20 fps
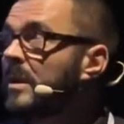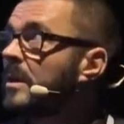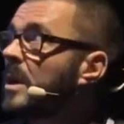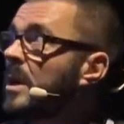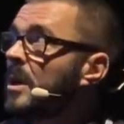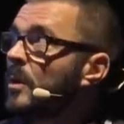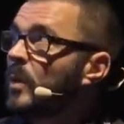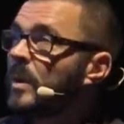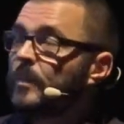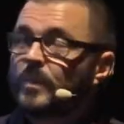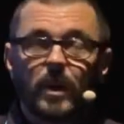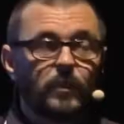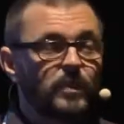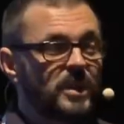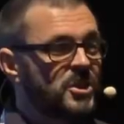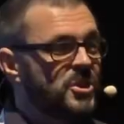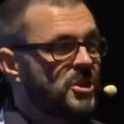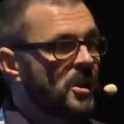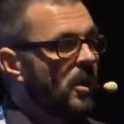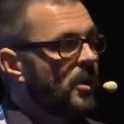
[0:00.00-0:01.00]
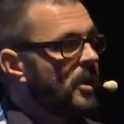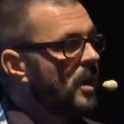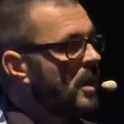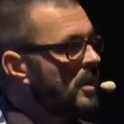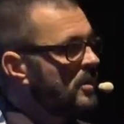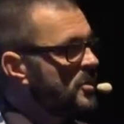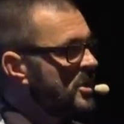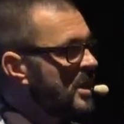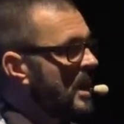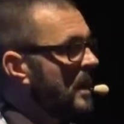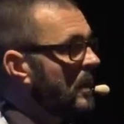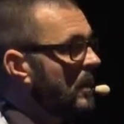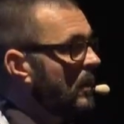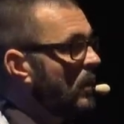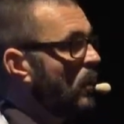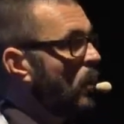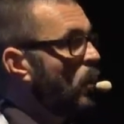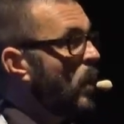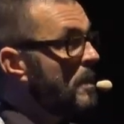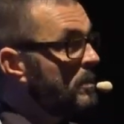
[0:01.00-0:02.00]
we, we publish it on our GEL
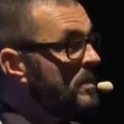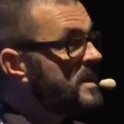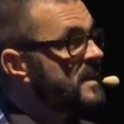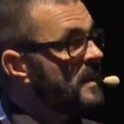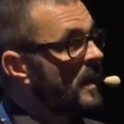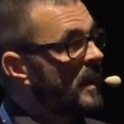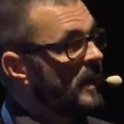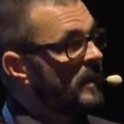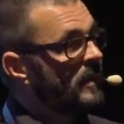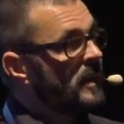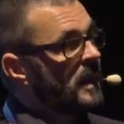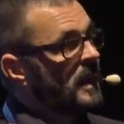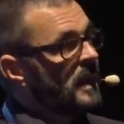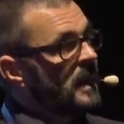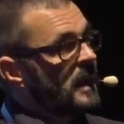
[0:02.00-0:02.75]
website